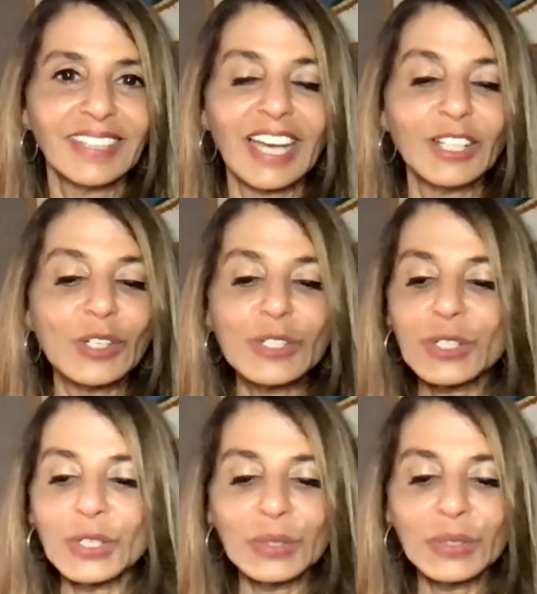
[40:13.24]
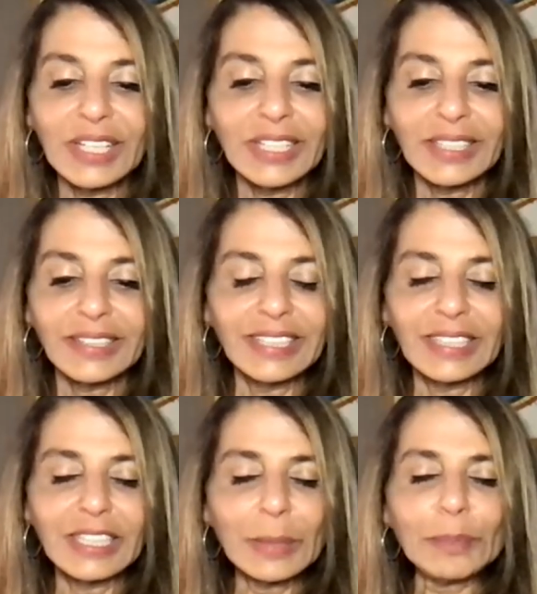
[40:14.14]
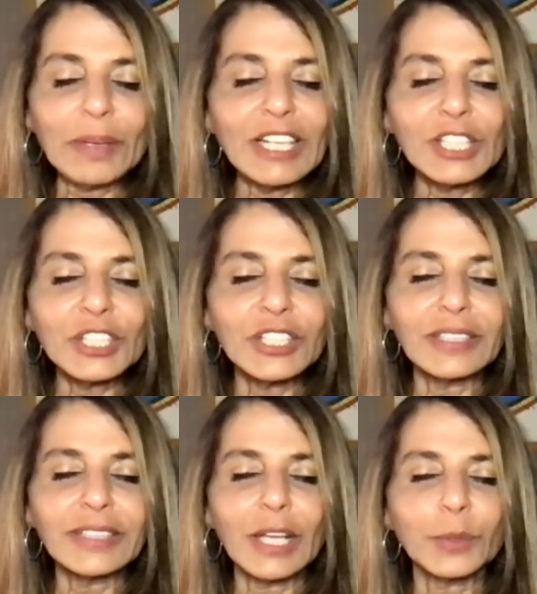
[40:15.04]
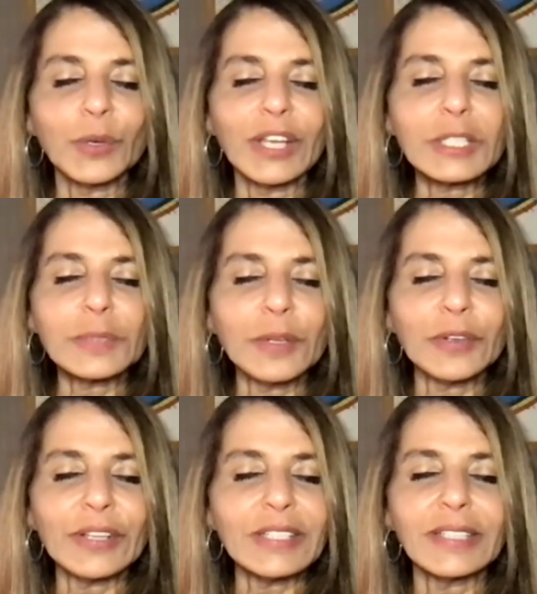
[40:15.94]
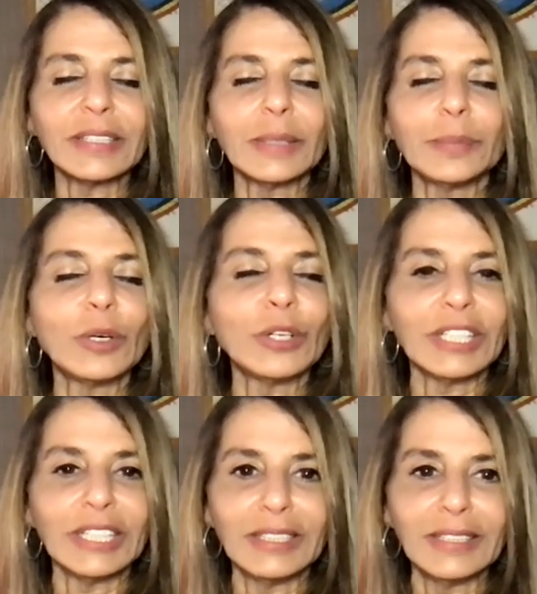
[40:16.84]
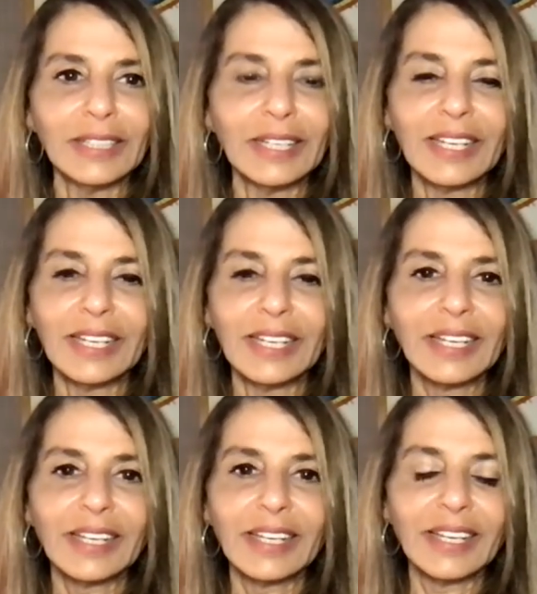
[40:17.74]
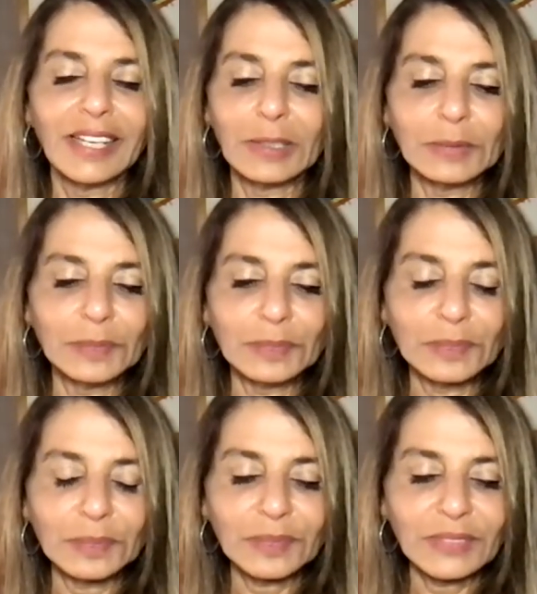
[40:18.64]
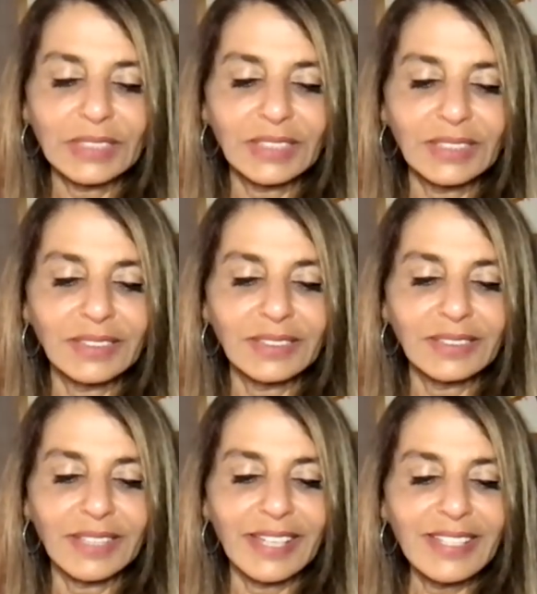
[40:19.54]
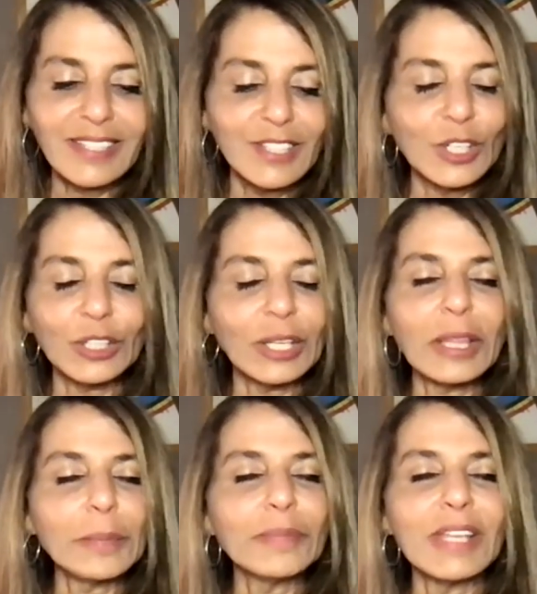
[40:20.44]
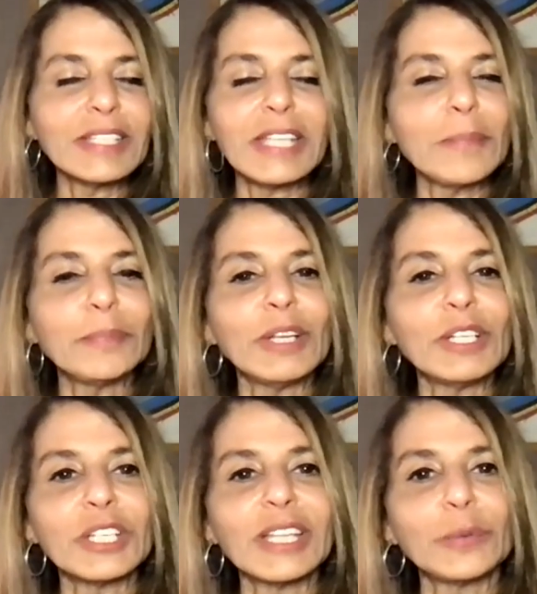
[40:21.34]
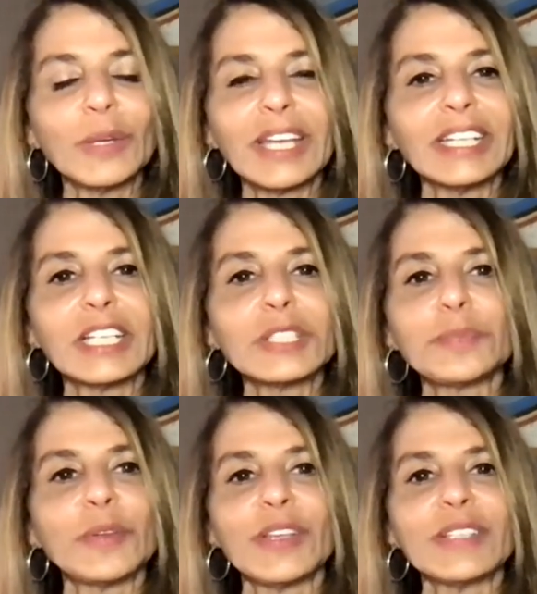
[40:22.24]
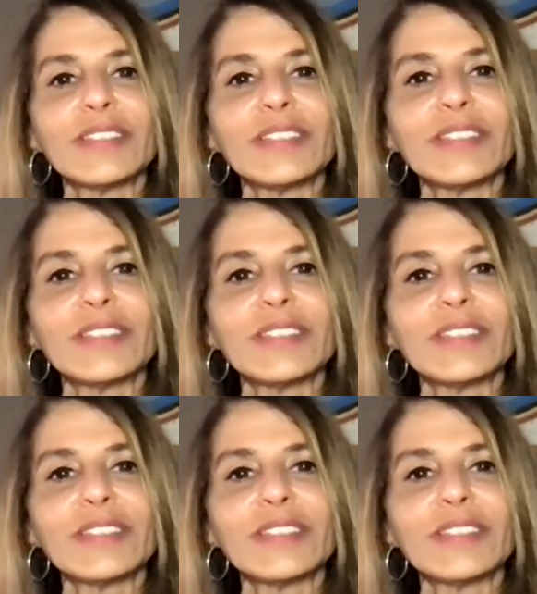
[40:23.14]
And also the pleasure that we experience in the body is not the same pleasure that we can experience